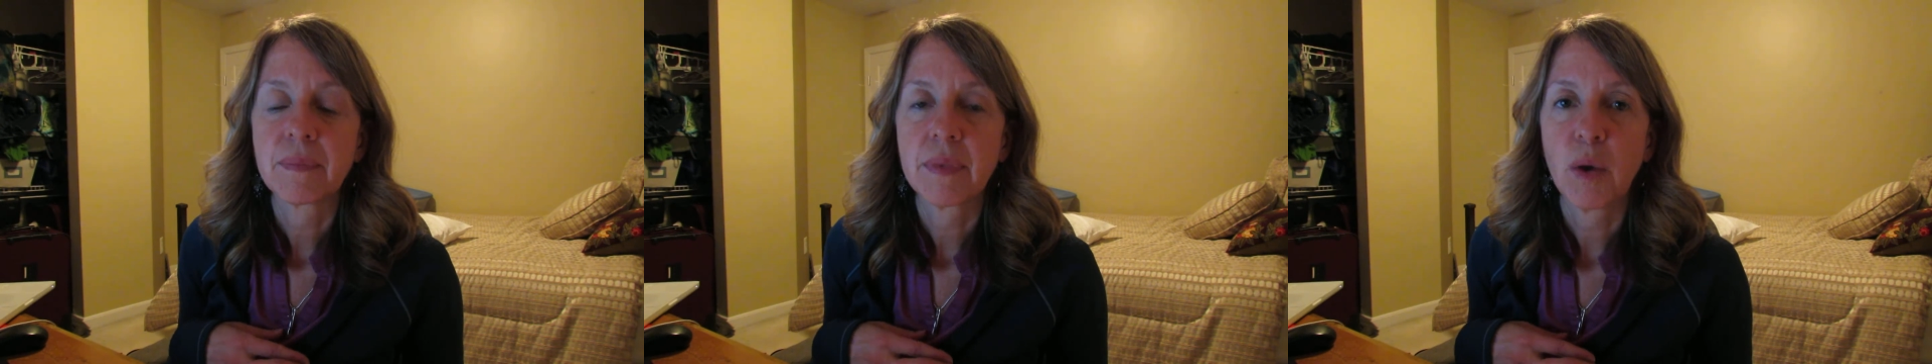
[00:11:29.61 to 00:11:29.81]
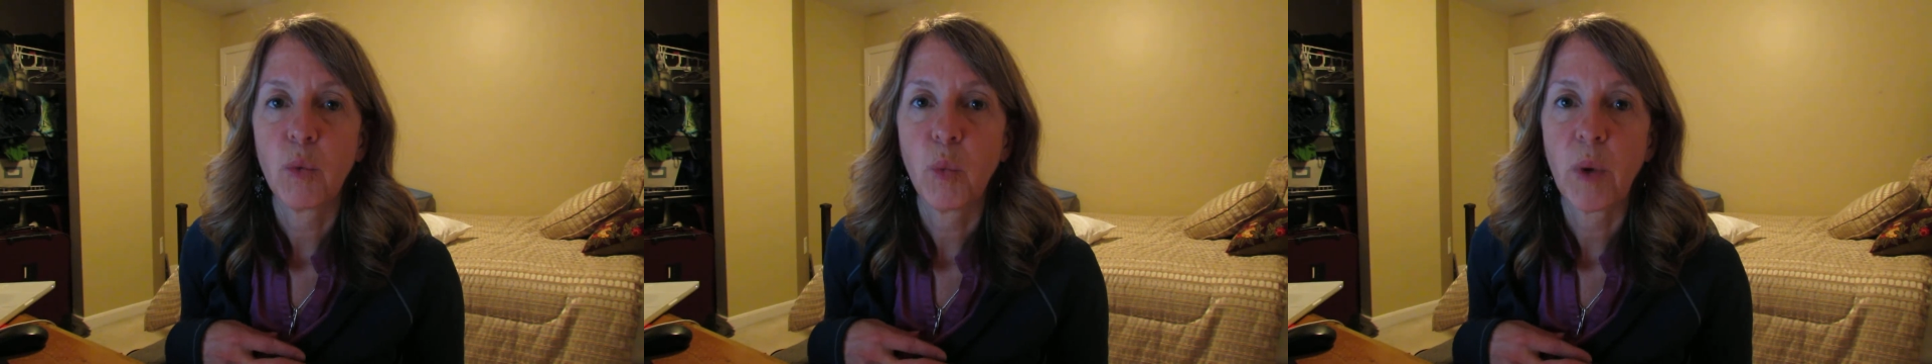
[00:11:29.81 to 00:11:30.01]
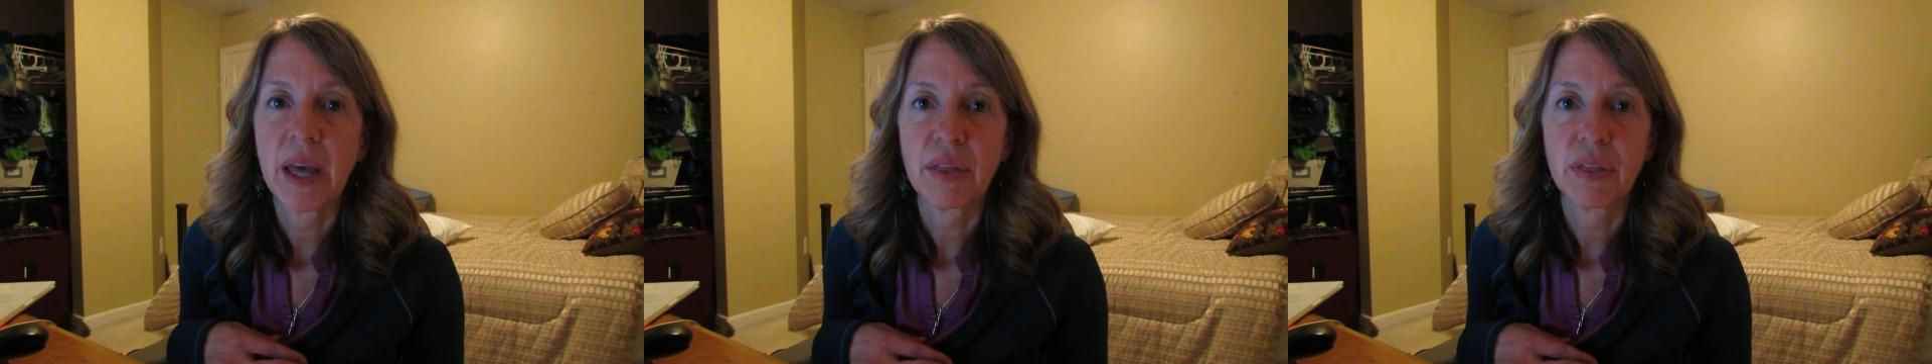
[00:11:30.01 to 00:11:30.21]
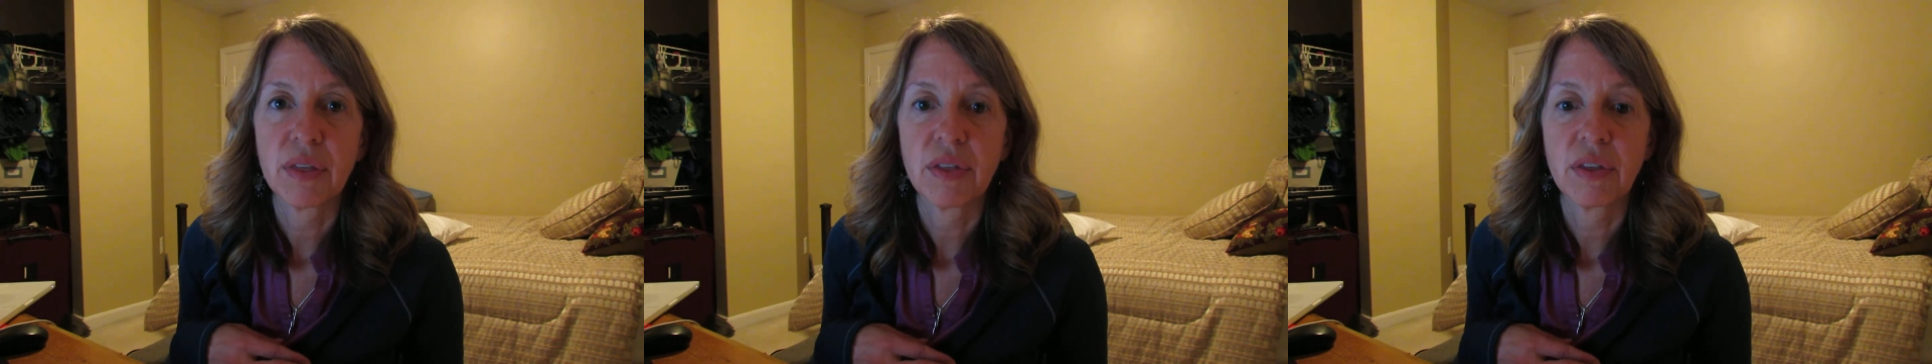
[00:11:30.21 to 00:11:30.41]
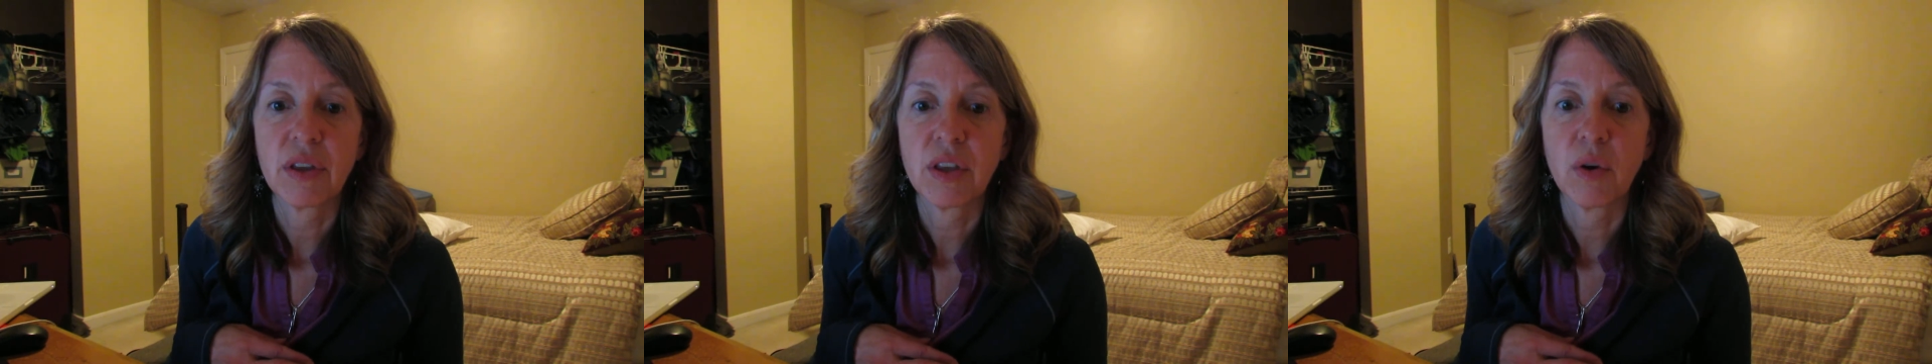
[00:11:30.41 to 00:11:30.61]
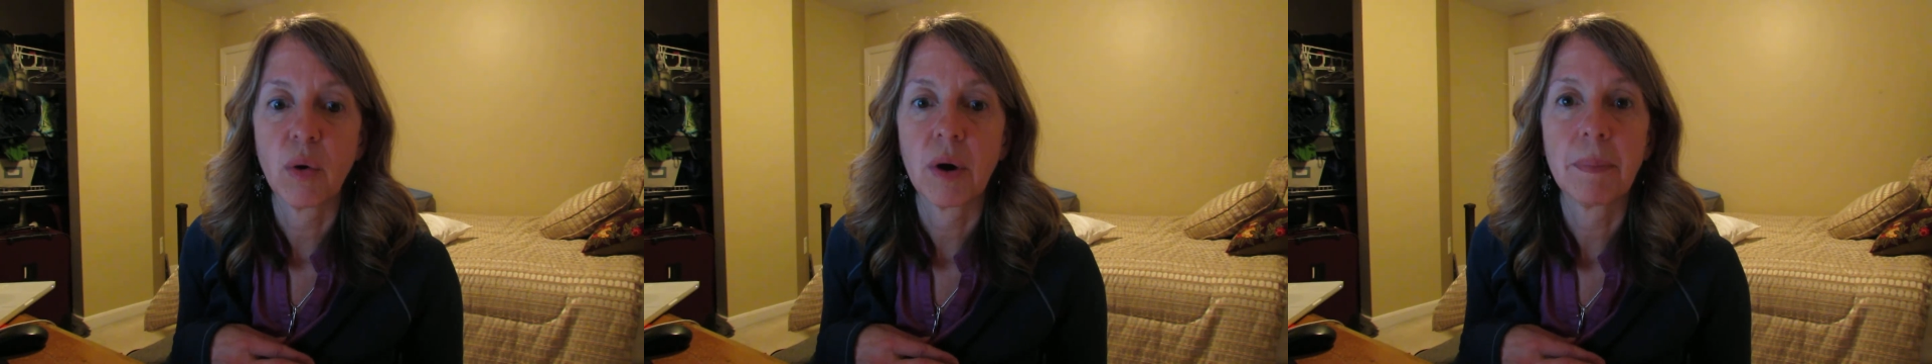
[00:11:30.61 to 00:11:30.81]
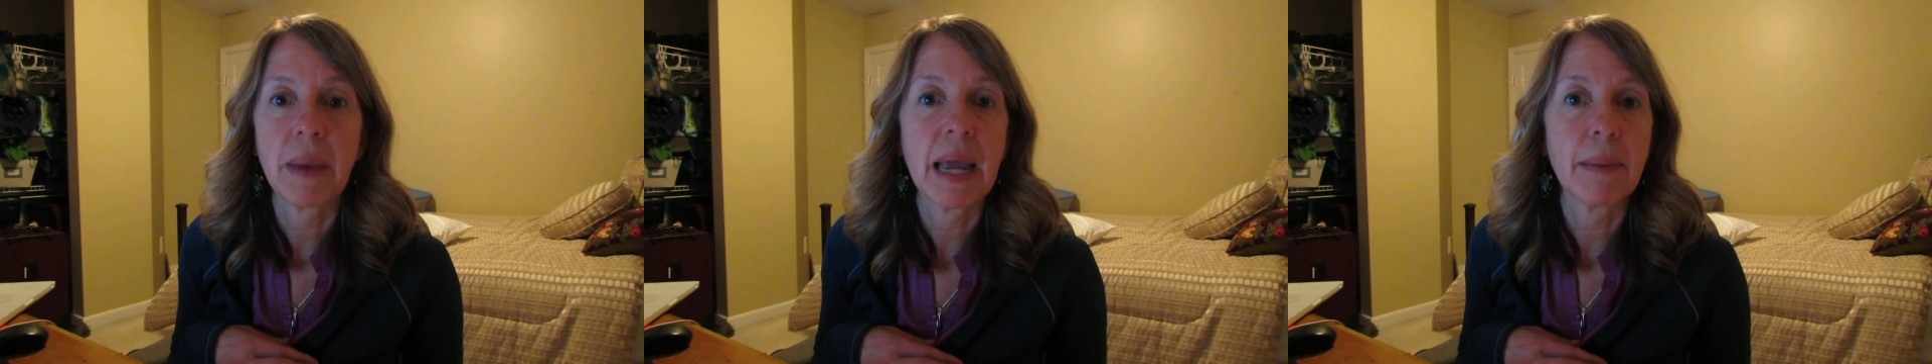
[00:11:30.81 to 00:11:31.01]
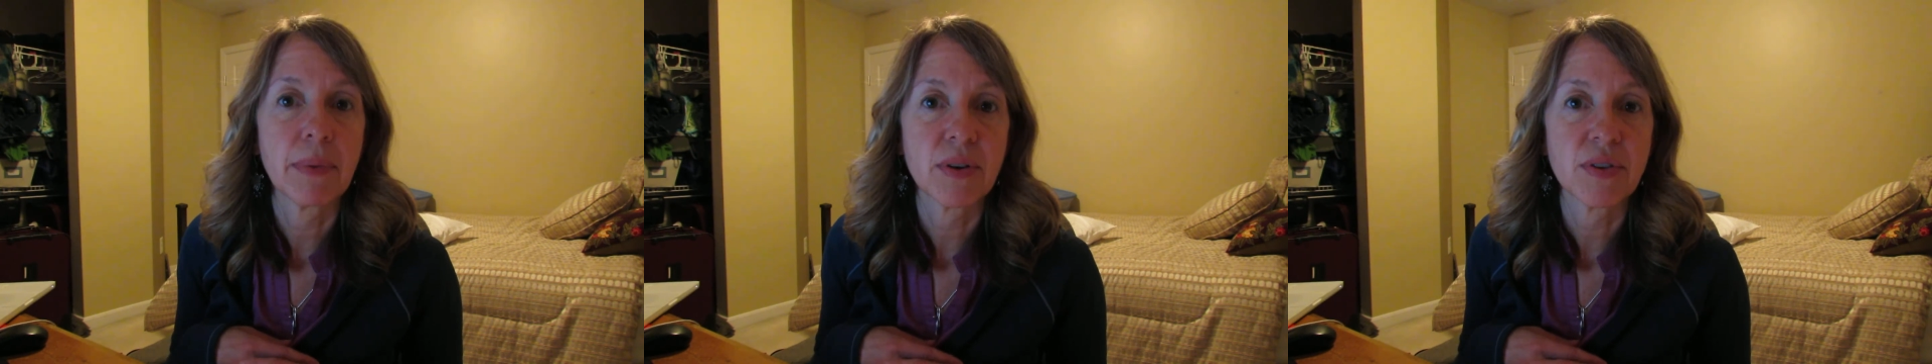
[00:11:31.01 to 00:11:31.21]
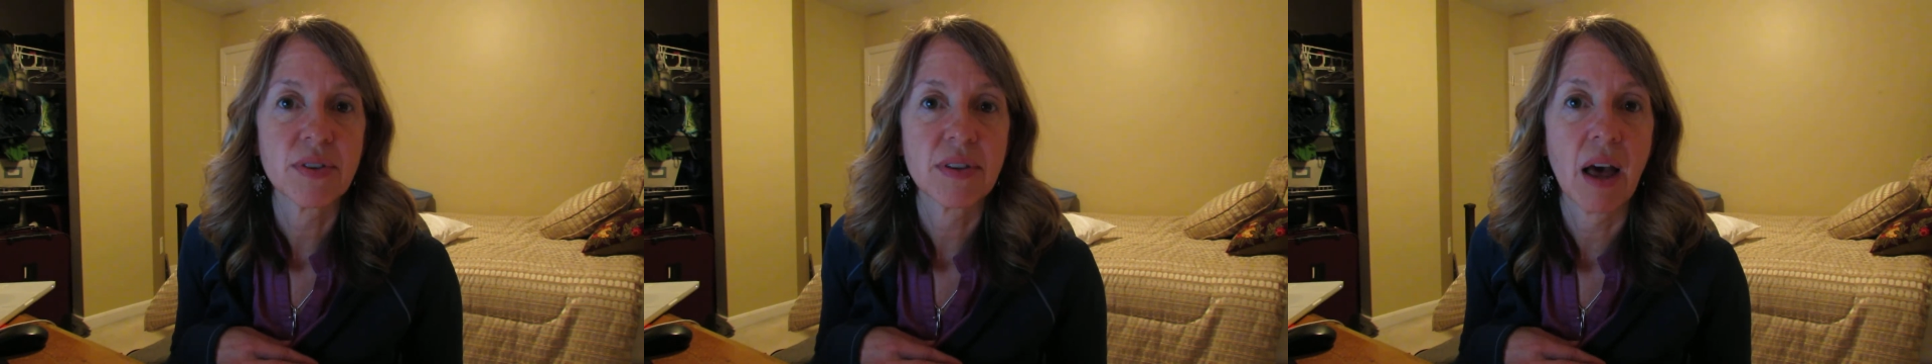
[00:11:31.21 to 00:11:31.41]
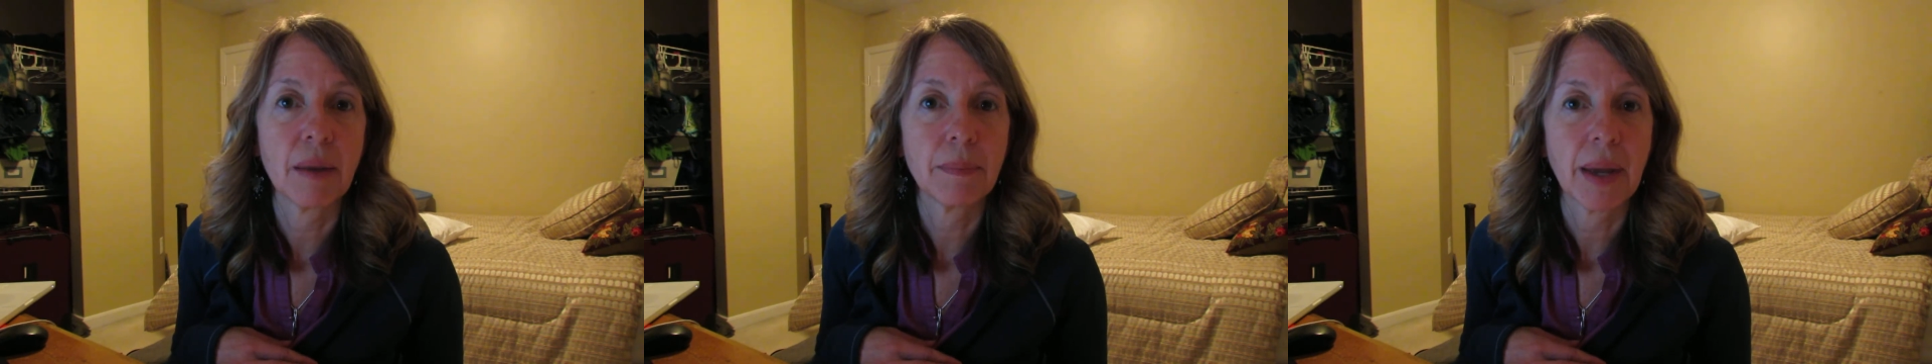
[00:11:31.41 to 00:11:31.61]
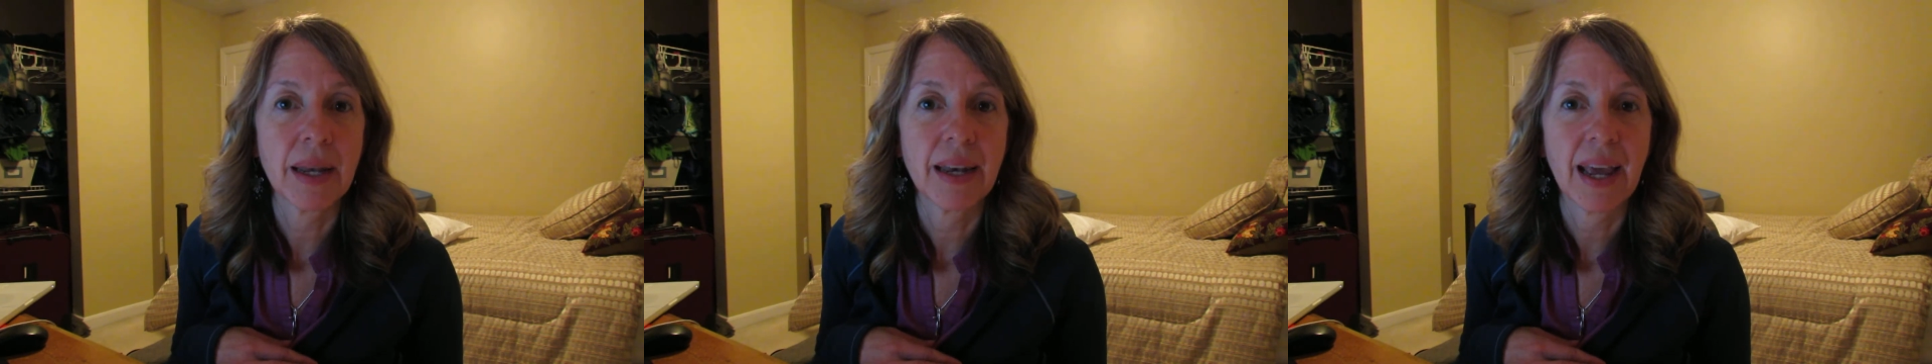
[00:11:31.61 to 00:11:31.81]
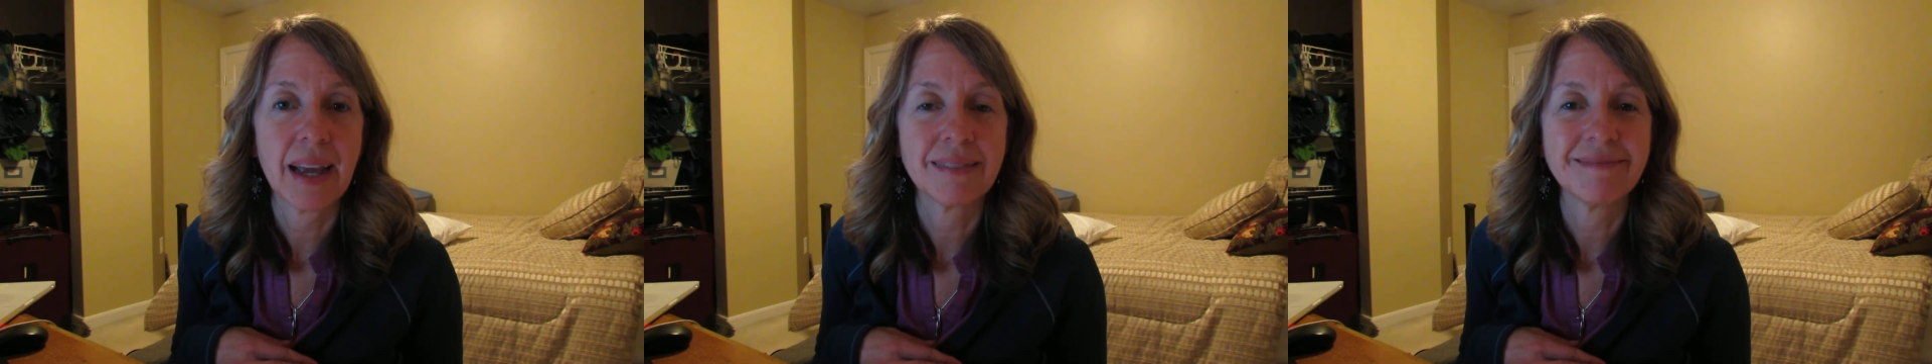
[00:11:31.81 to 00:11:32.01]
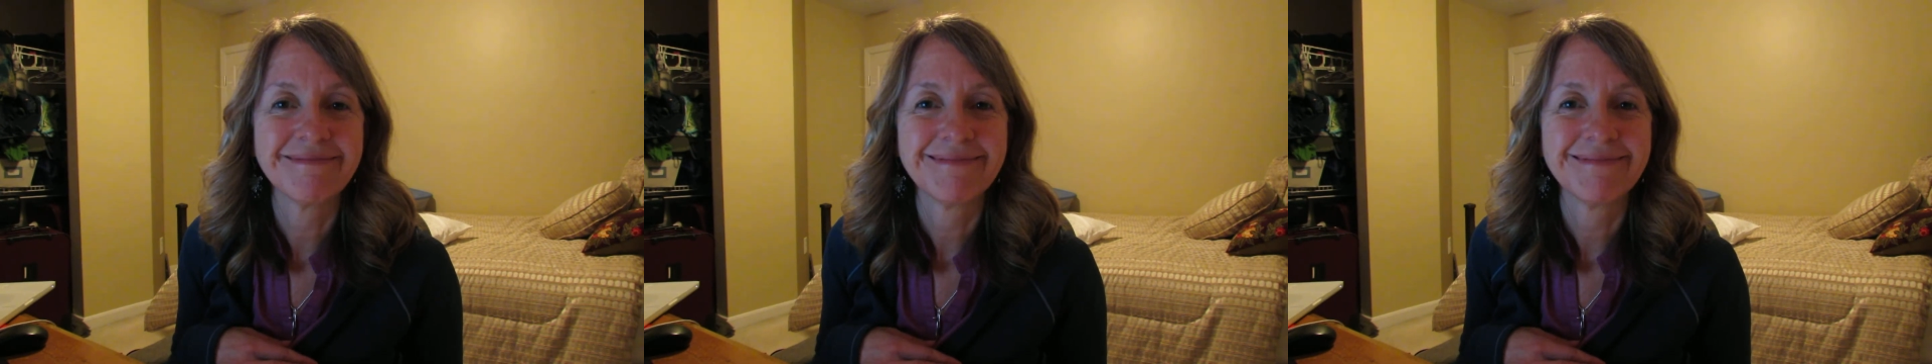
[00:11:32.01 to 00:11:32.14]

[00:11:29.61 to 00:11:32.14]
with your papers on Monday.